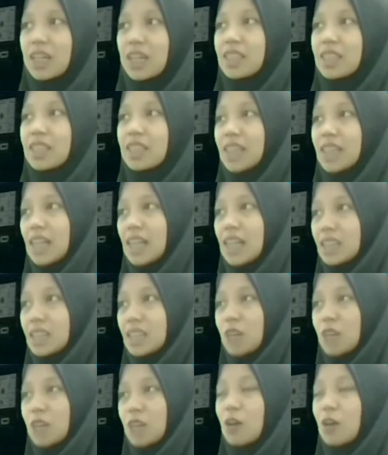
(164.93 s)
The color
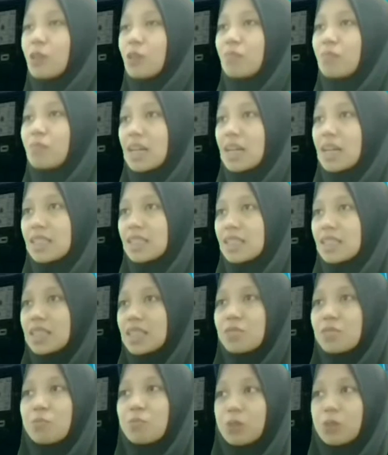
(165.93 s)
of our bus
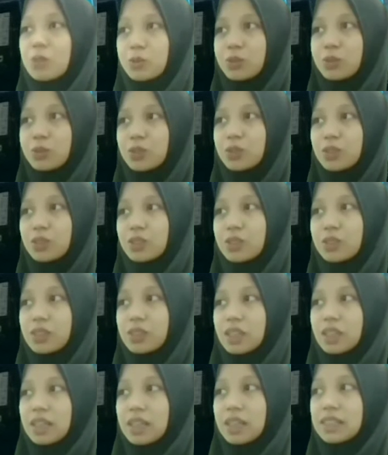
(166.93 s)
is blue.
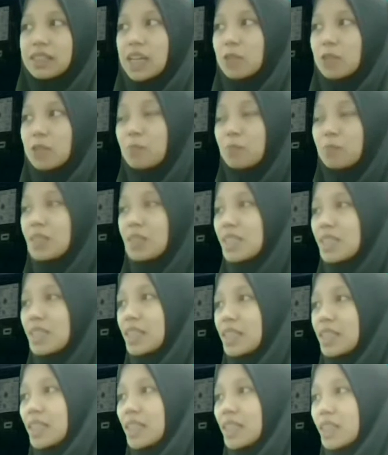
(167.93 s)
Now, please
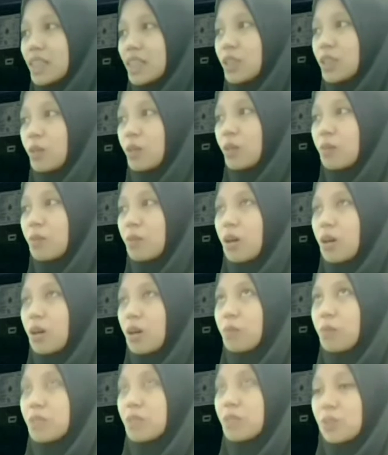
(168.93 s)
recheck your
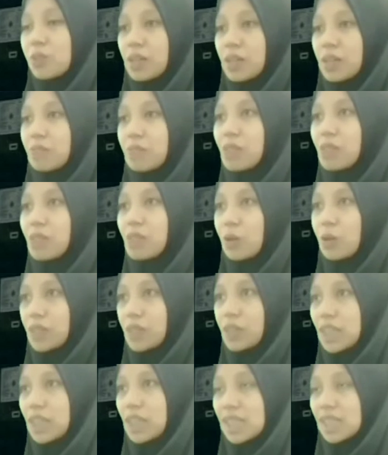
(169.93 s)
personal
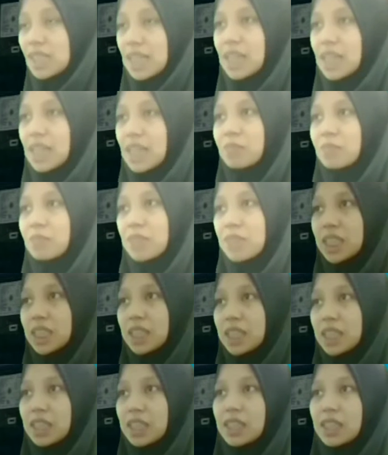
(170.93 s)
belongings and make
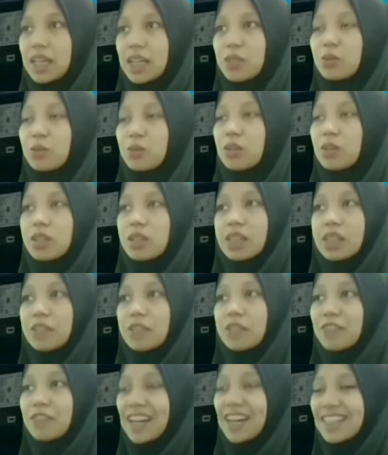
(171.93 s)
sure that you don't leave
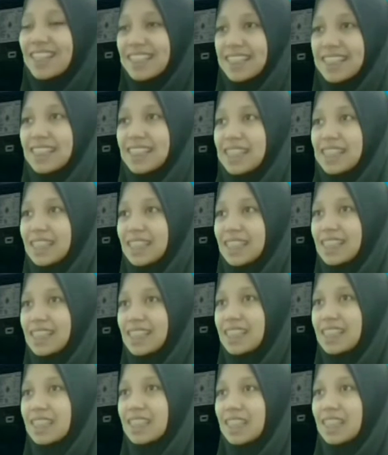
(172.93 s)
anything here.
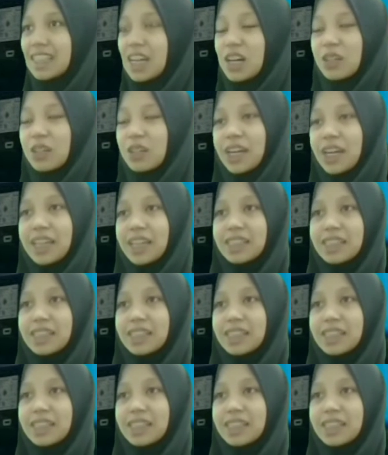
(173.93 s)
Okay?